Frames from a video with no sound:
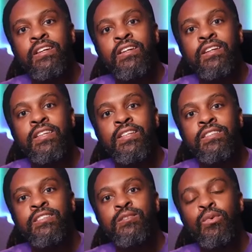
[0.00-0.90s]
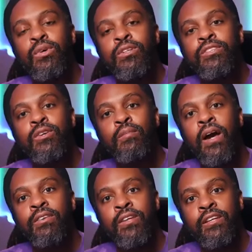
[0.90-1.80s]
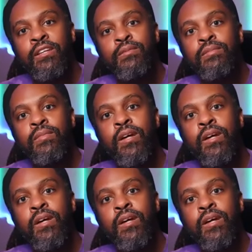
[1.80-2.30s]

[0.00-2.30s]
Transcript: This is more so about him,